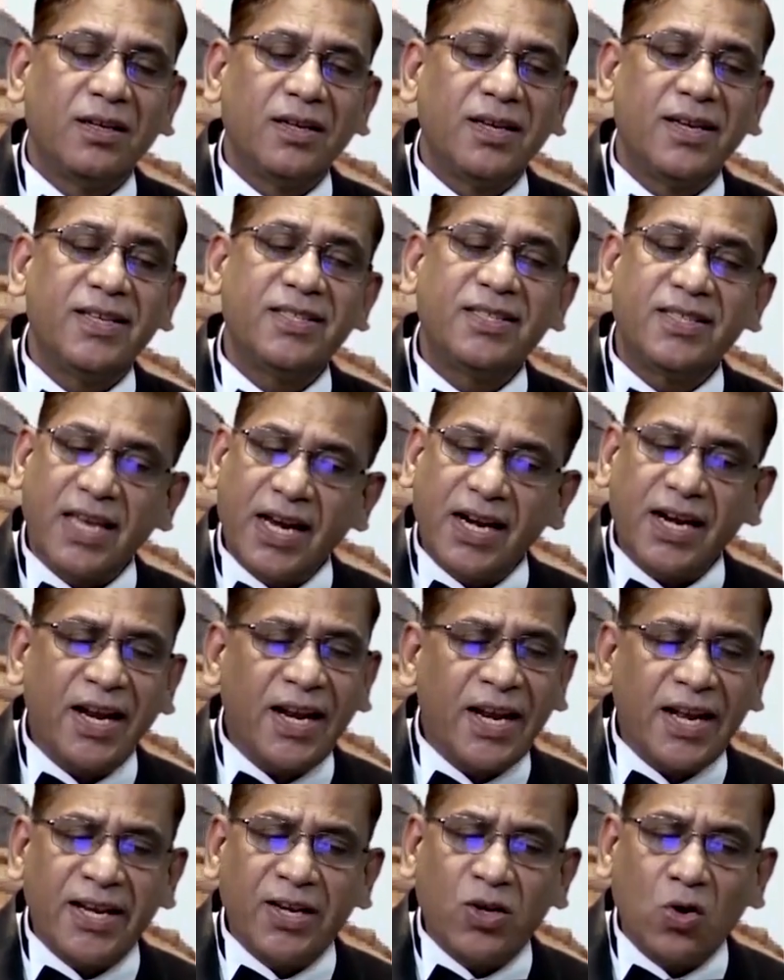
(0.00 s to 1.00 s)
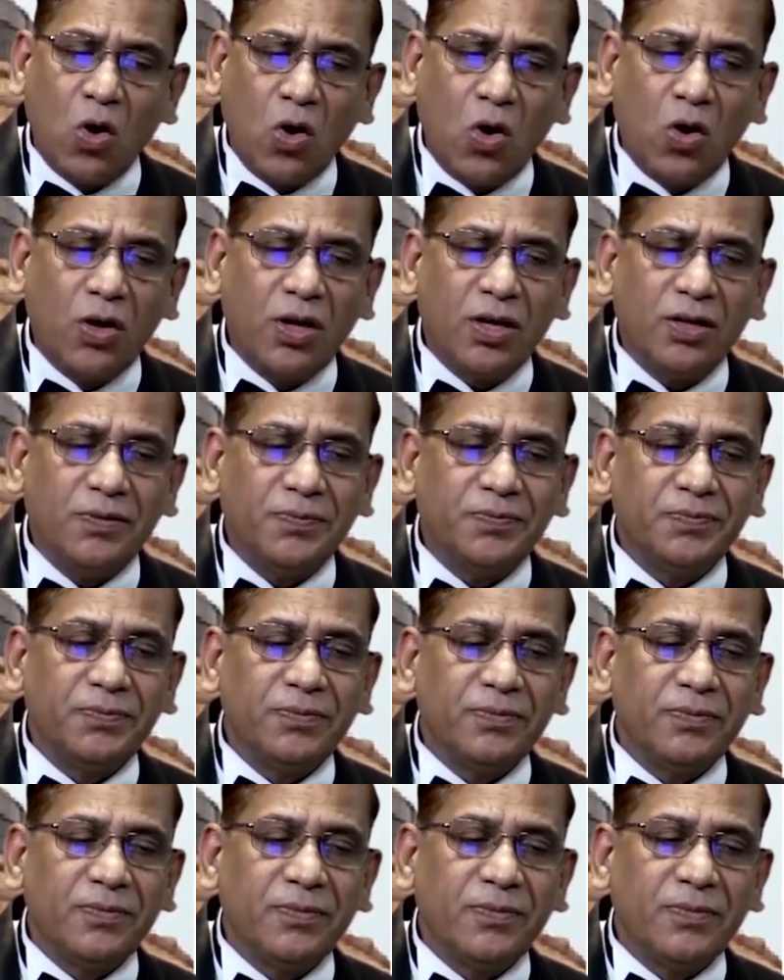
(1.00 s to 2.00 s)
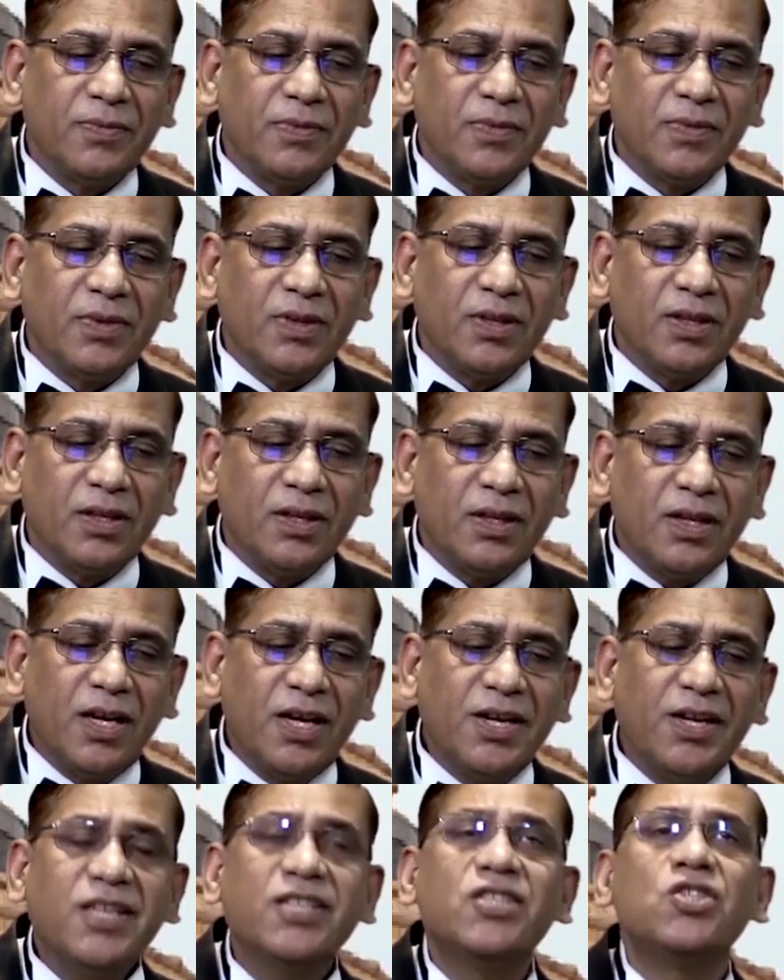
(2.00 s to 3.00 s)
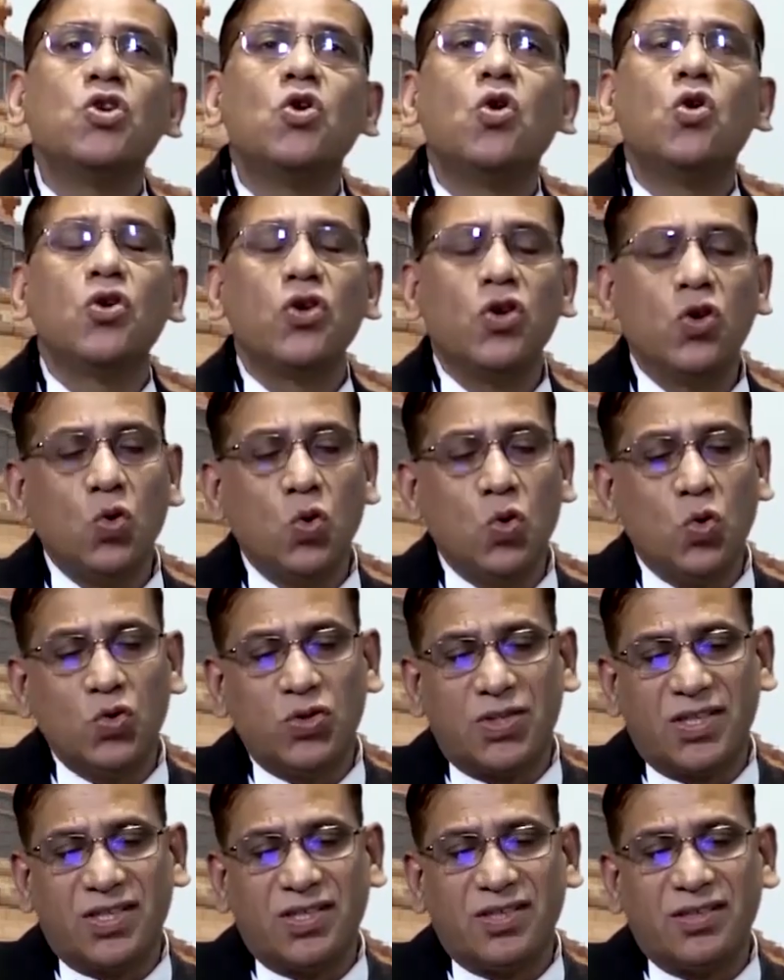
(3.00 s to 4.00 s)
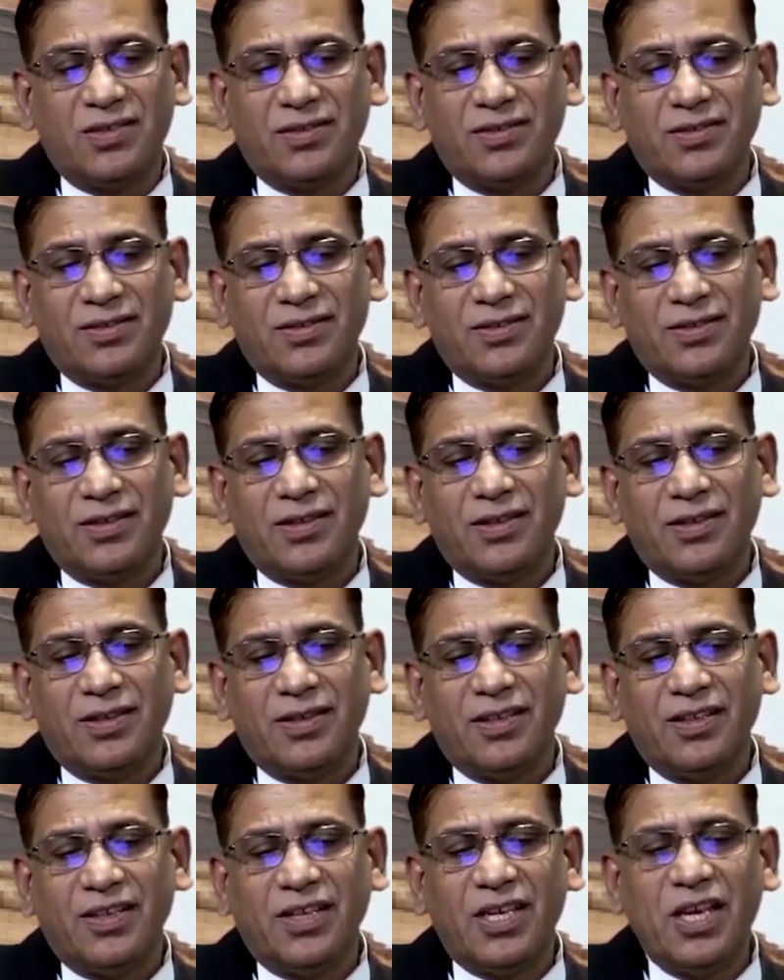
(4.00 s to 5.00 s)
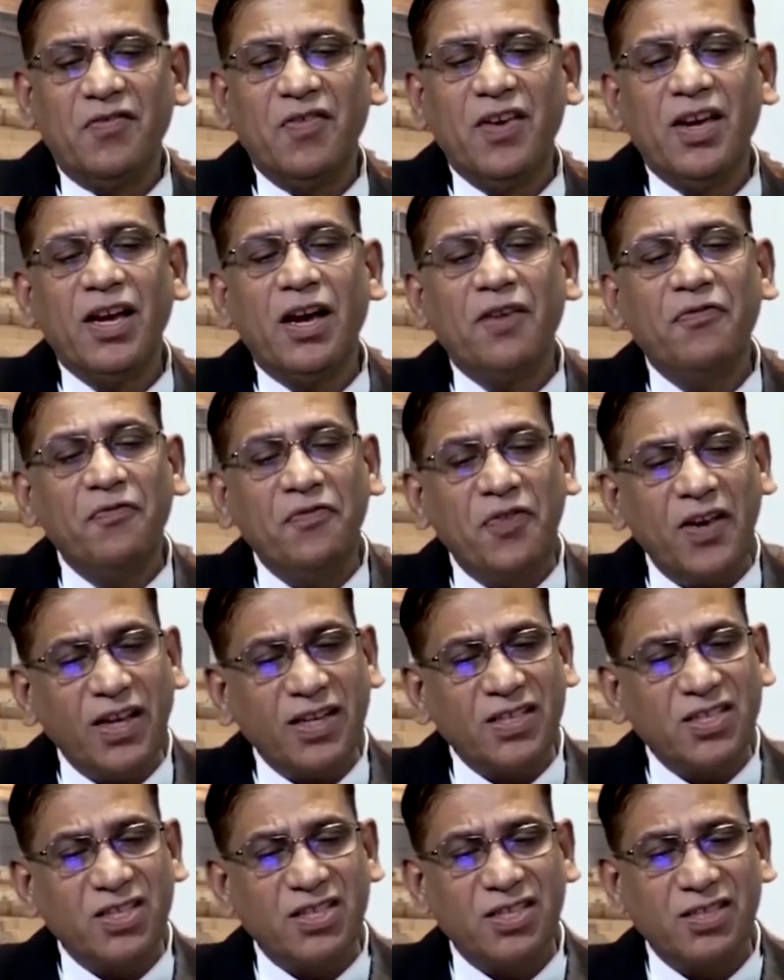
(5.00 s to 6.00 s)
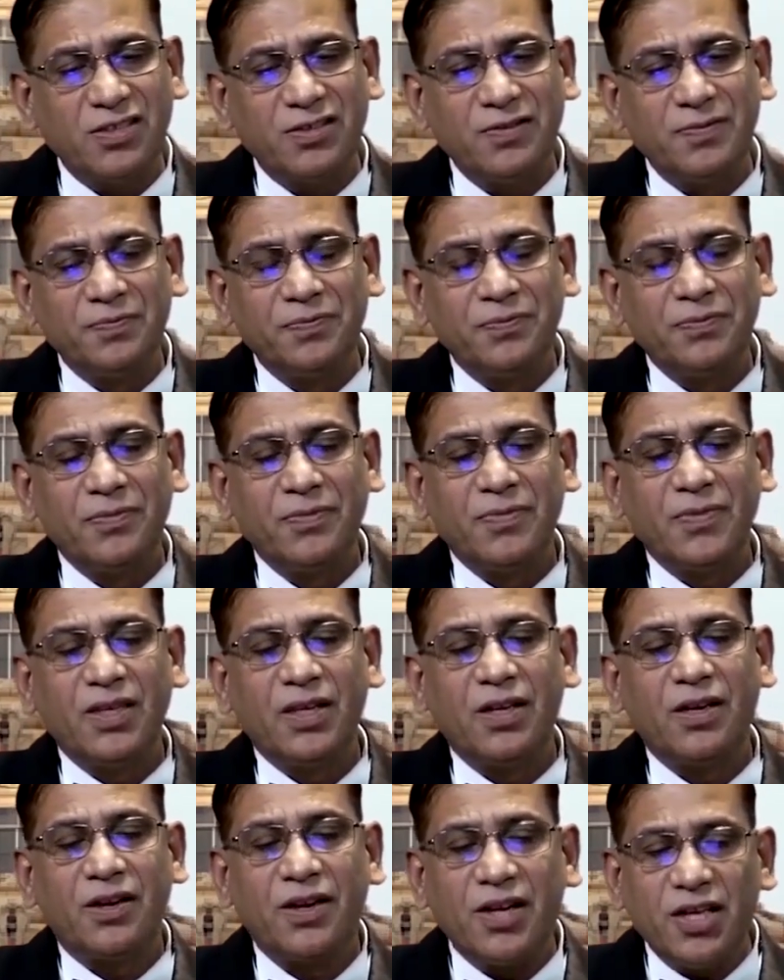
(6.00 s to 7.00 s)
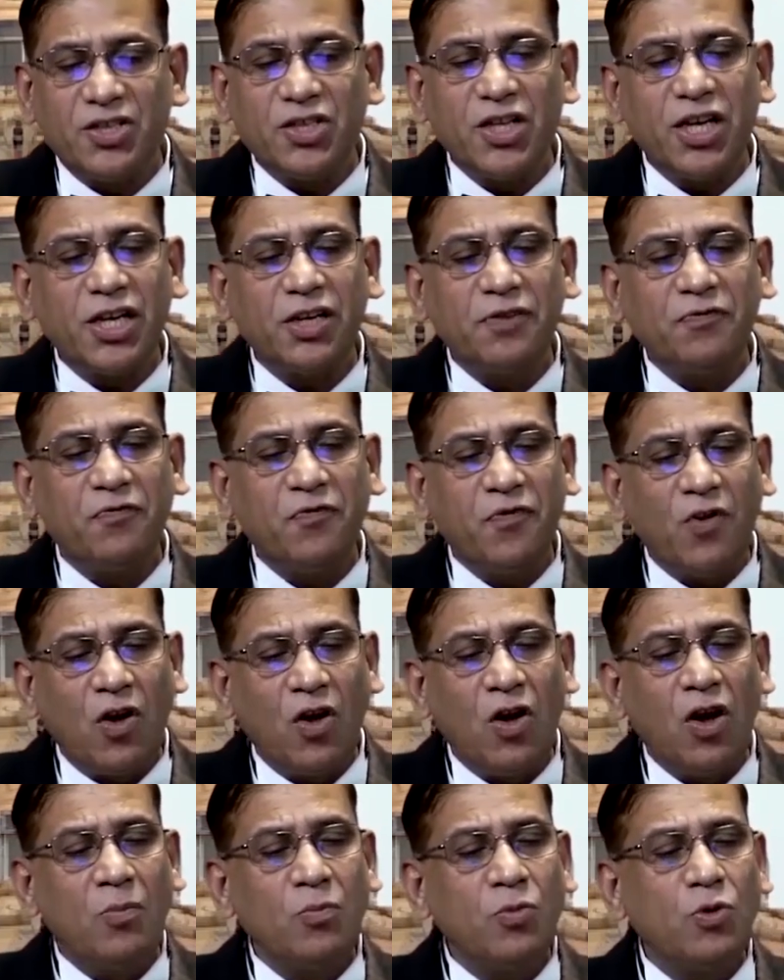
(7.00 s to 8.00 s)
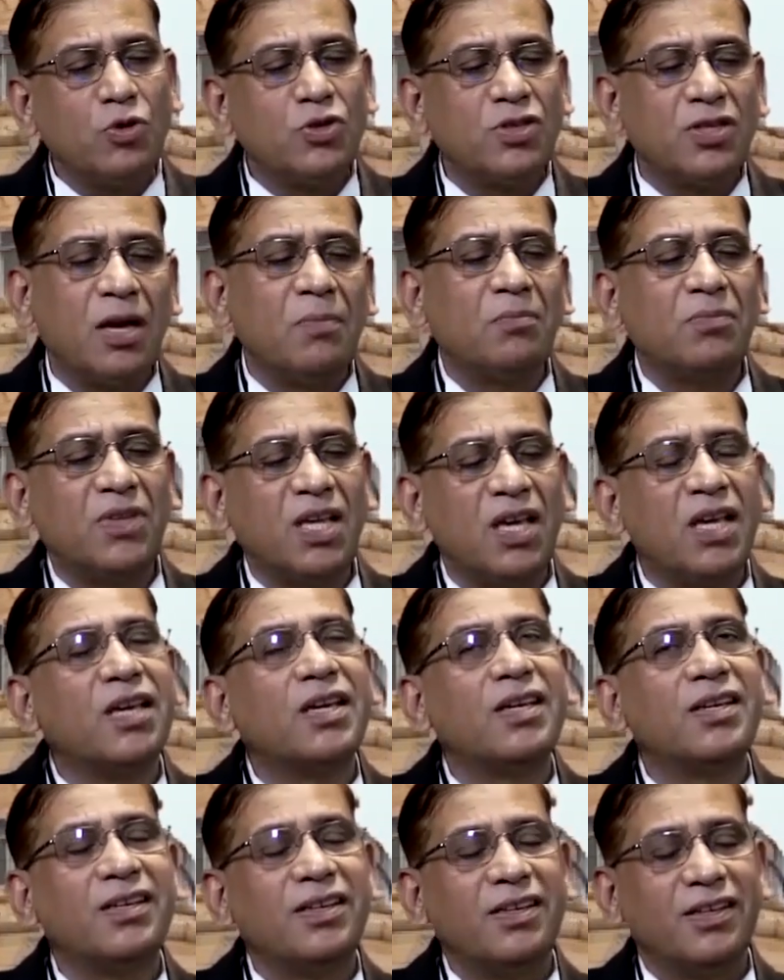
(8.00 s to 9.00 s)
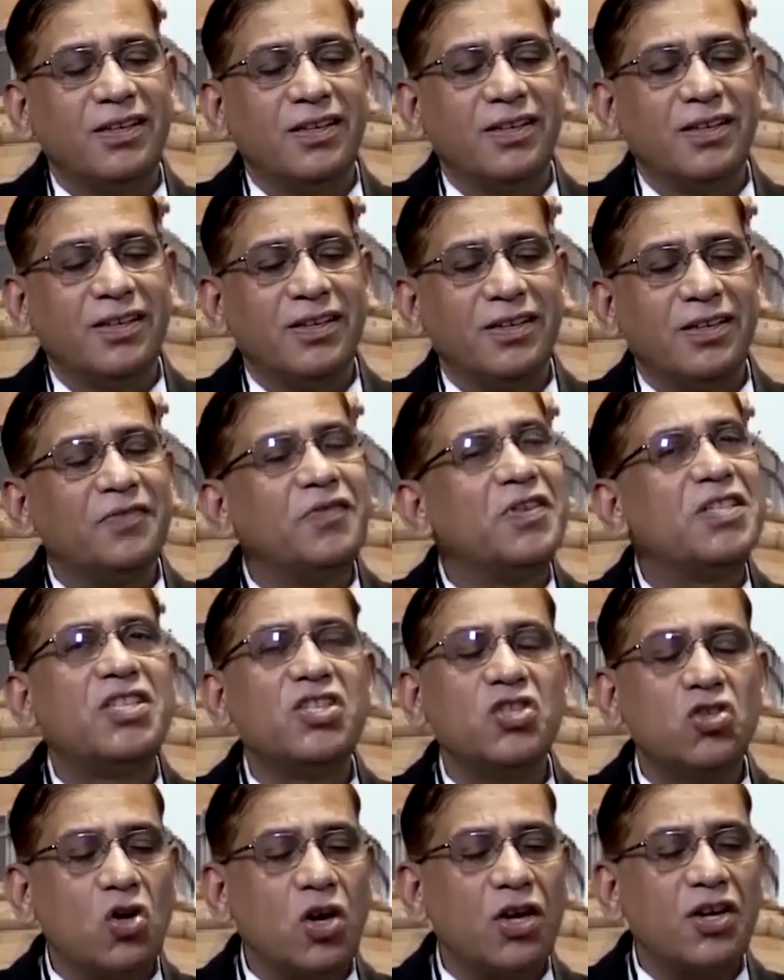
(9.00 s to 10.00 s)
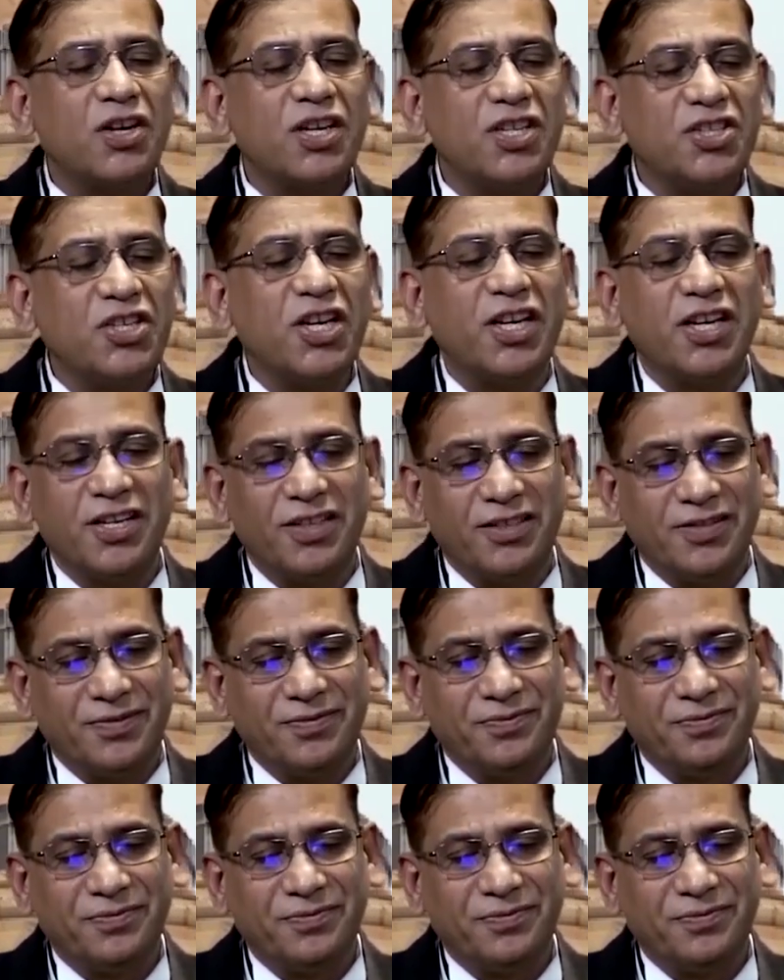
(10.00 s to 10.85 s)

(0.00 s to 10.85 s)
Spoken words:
He said, and I quote, "It is no use giving a fixed, rigid form to something which is not rigid,